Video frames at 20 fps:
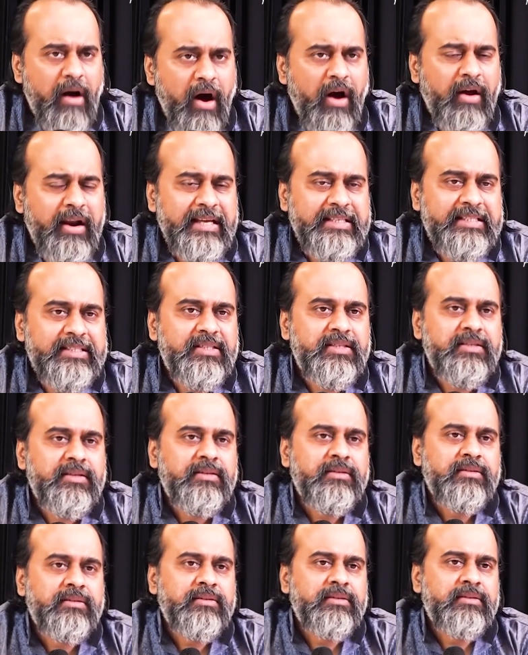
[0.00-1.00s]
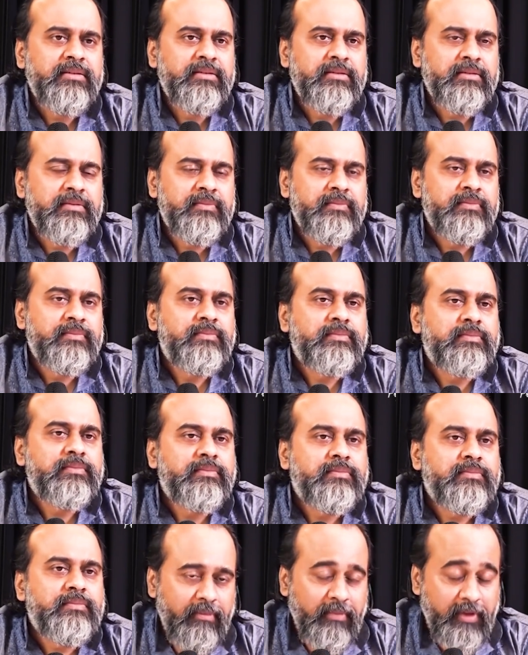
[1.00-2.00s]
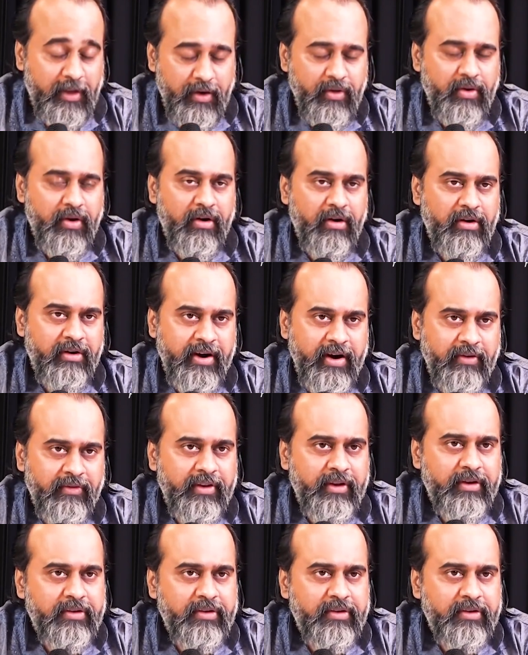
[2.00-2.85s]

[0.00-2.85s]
honest, then you are all right